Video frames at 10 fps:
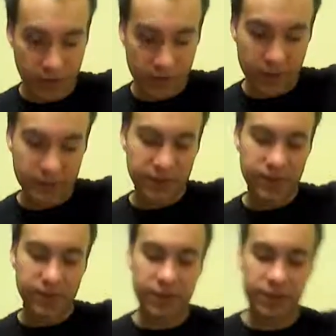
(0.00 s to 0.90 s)
I wouldn't
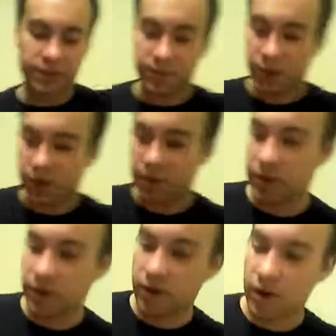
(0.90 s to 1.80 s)
suggest
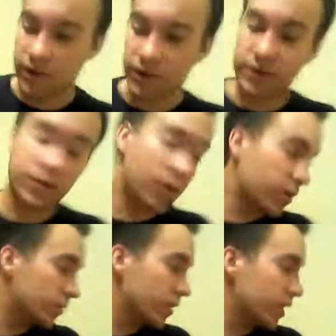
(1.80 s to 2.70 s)
popping it off at a
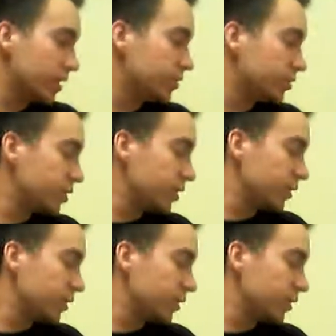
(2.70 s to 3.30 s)
target range.